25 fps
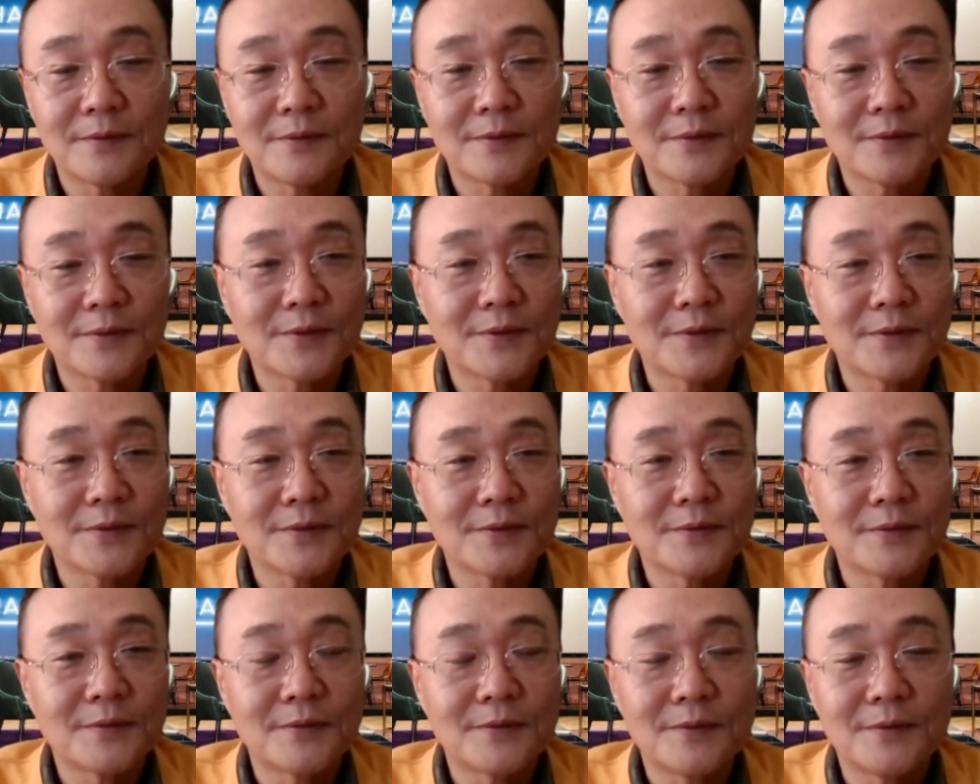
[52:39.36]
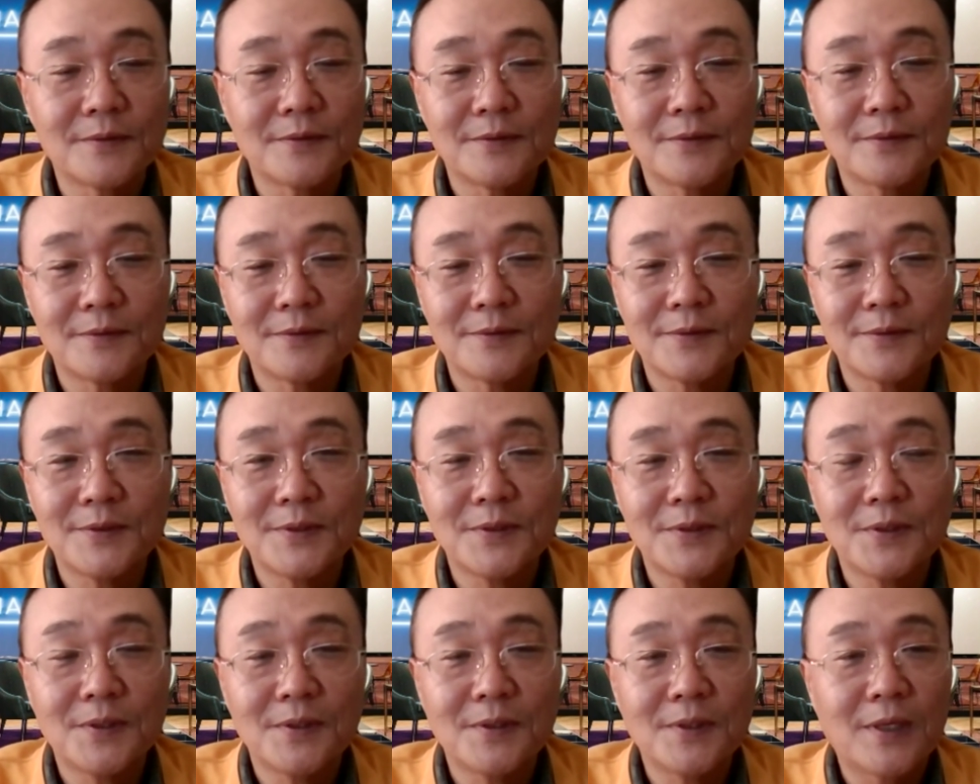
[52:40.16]
Thank you.
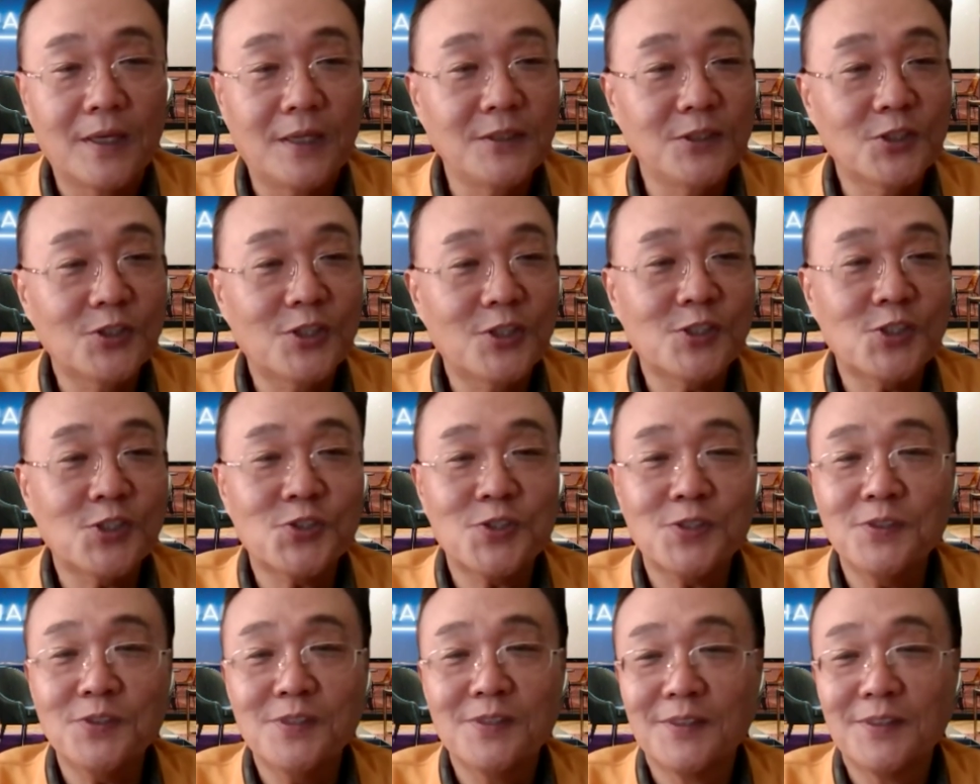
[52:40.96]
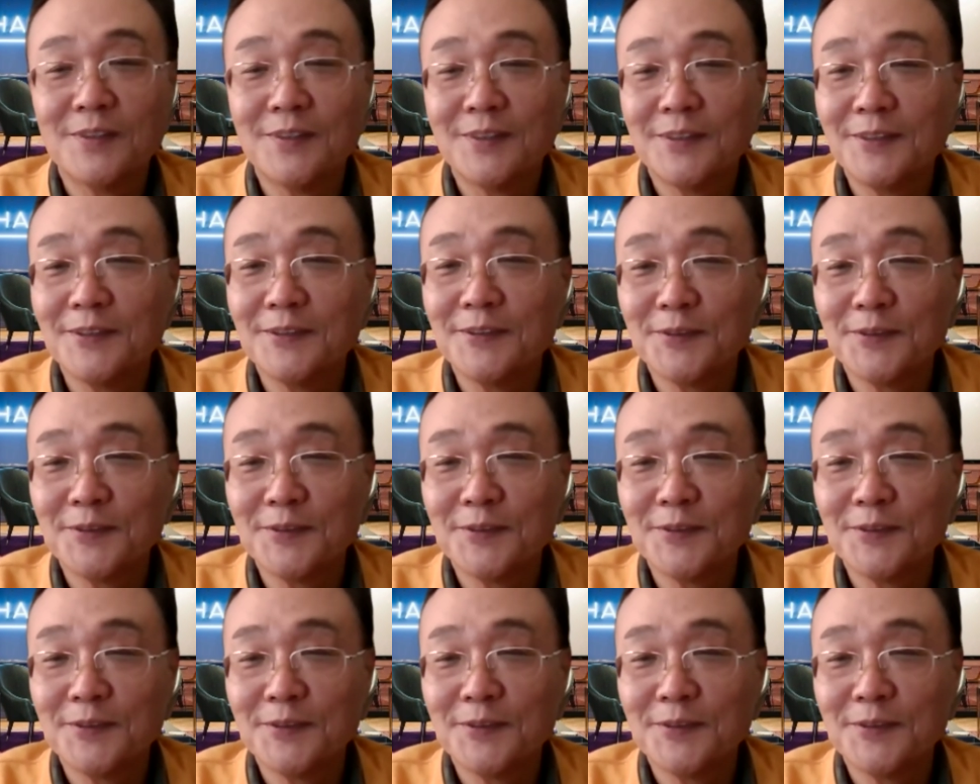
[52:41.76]
Any question?